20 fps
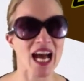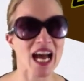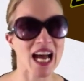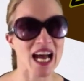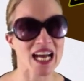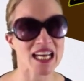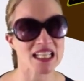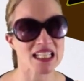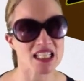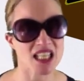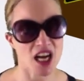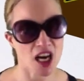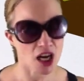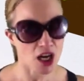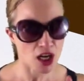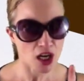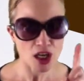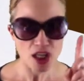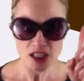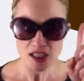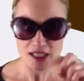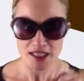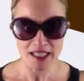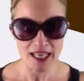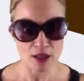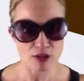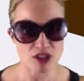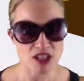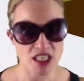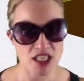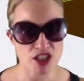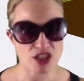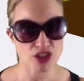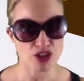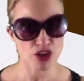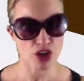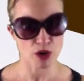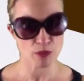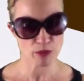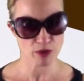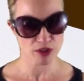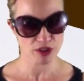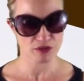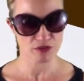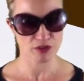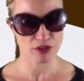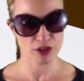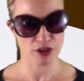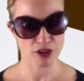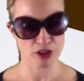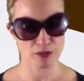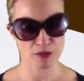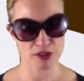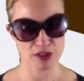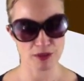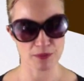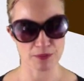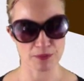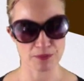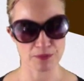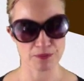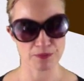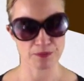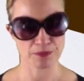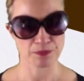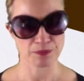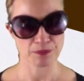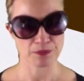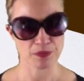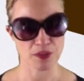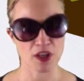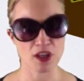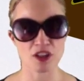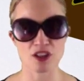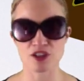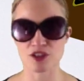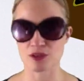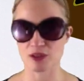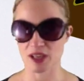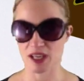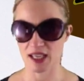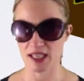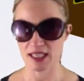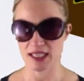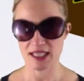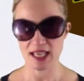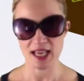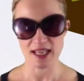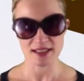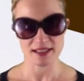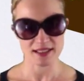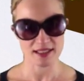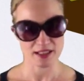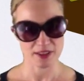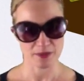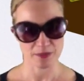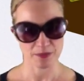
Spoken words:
and our doubting Thomas verbs. To like that.